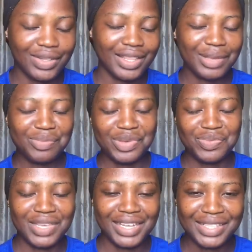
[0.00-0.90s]
Now, that
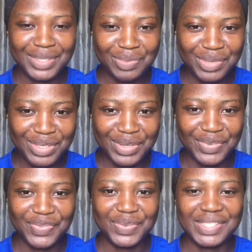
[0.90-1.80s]
may be a little bit
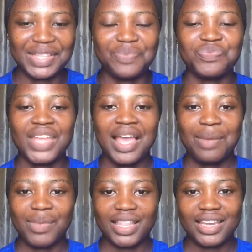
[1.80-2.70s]
confusing,
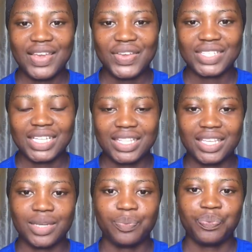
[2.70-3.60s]
but then here is the
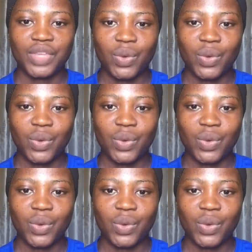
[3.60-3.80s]
thing.